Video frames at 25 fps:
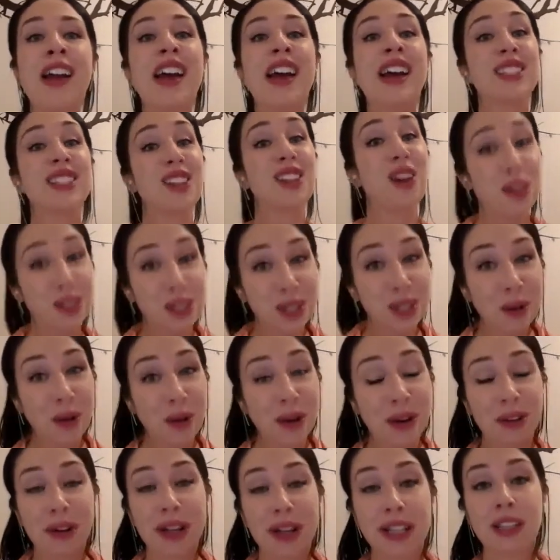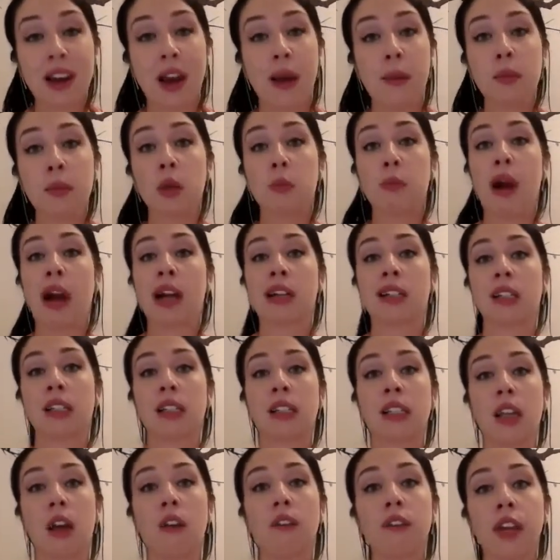It's also a great time to practice
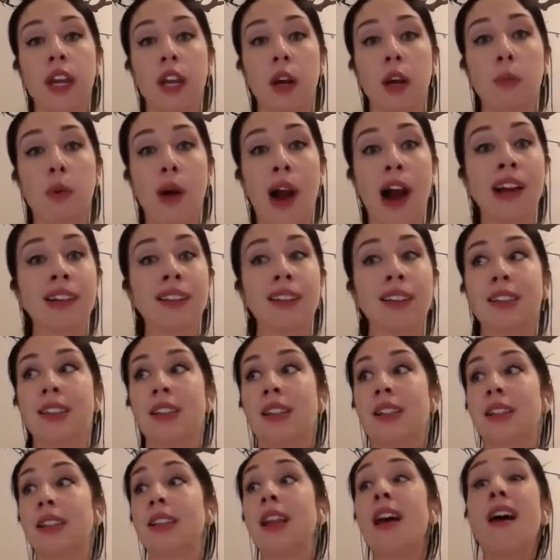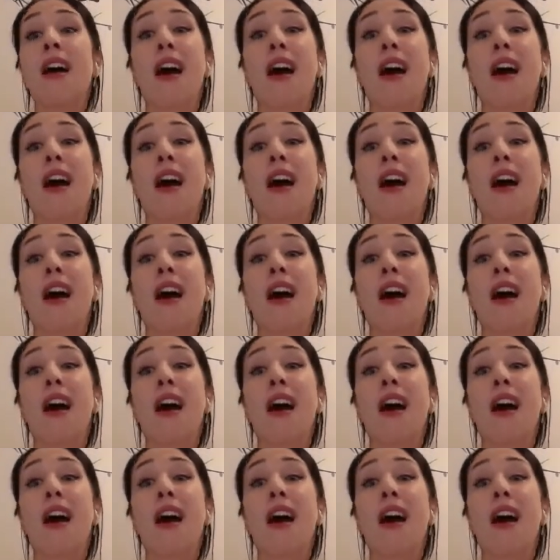self-care practices.